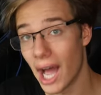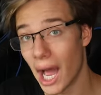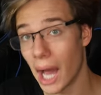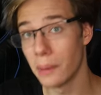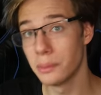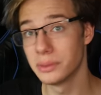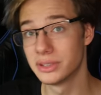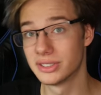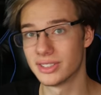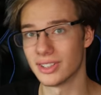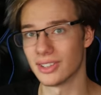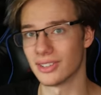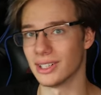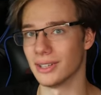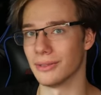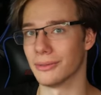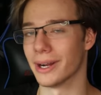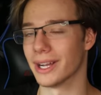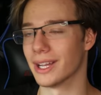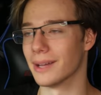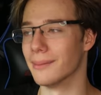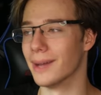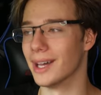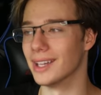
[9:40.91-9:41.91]
I would certainly
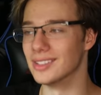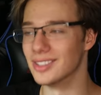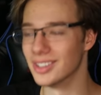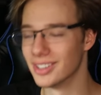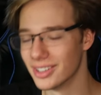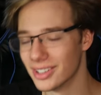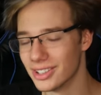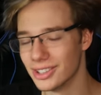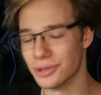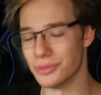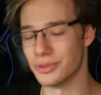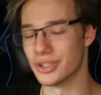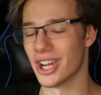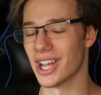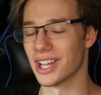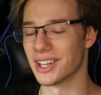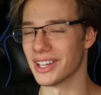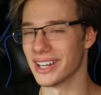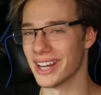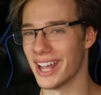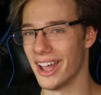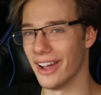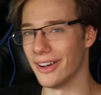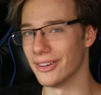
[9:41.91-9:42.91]
recommend you
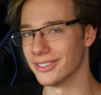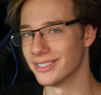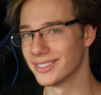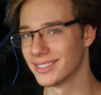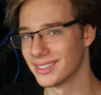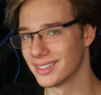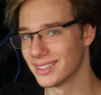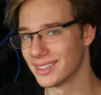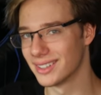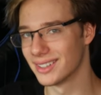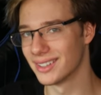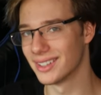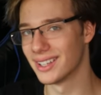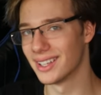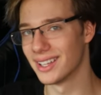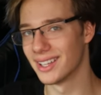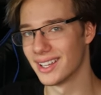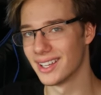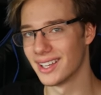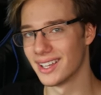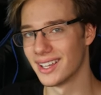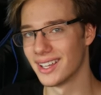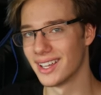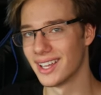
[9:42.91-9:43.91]
check it out.
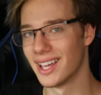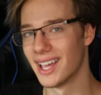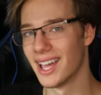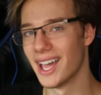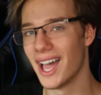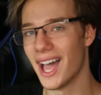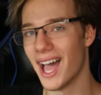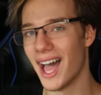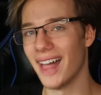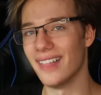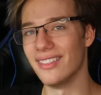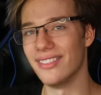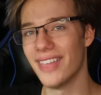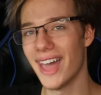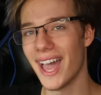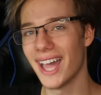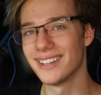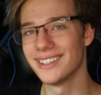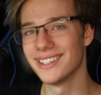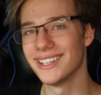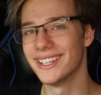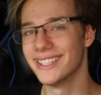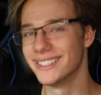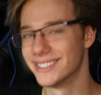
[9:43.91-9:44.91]
And
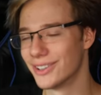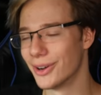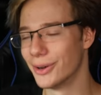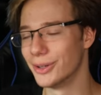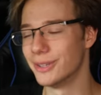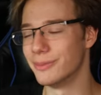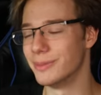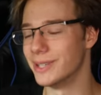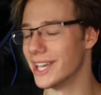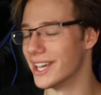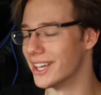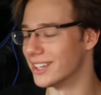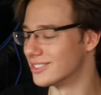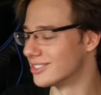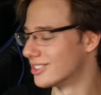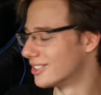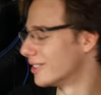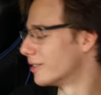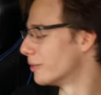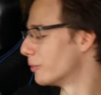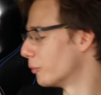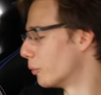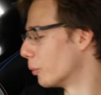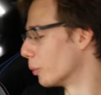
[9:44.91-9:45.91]
that is going to be it
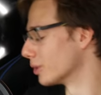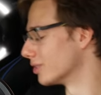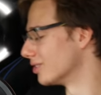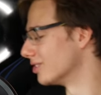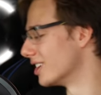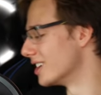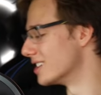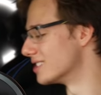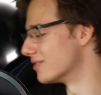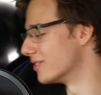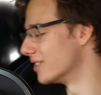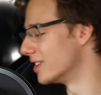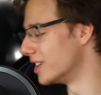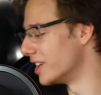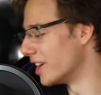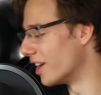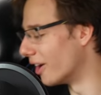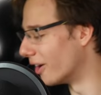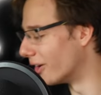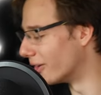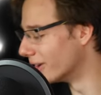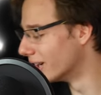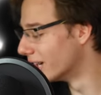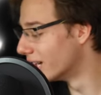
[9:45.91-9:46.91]
for today's
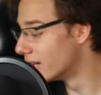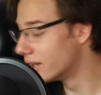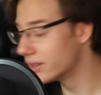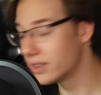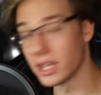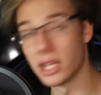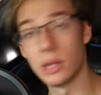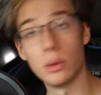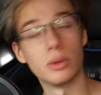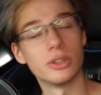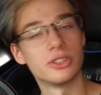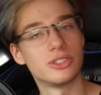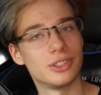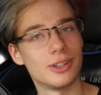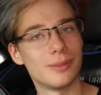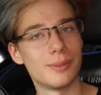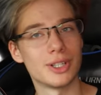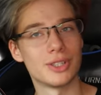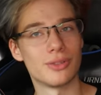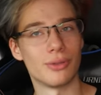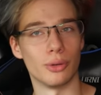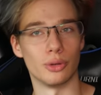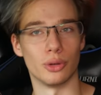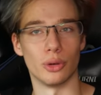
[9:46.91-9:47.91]
video. Thank you all so
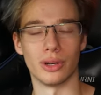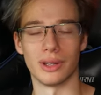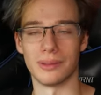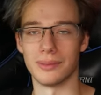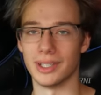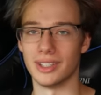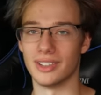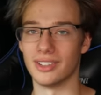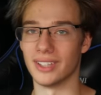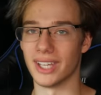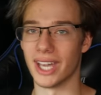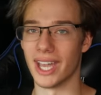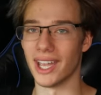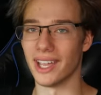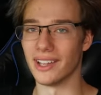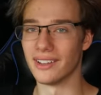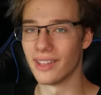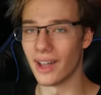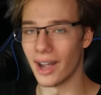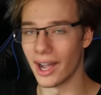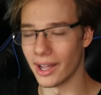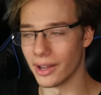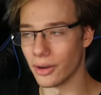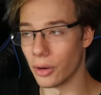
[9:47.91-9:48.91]
much for joining me today.
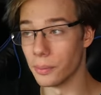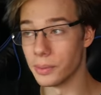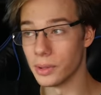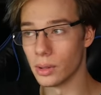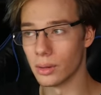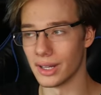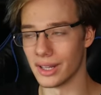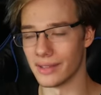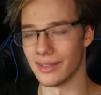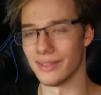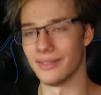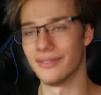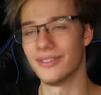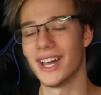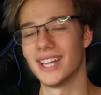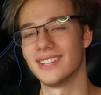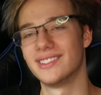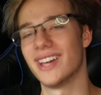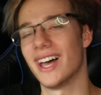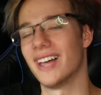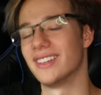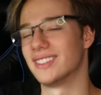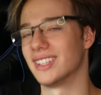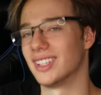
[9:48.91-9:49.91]
I hope you all have a
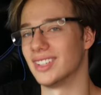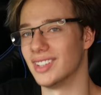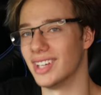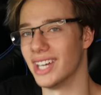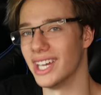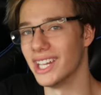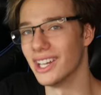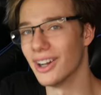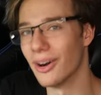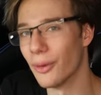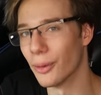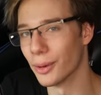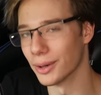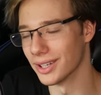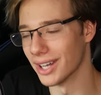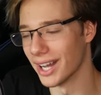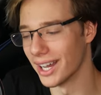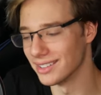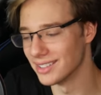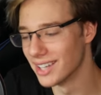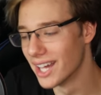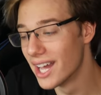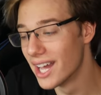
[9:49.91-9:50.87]
fantastic day or night.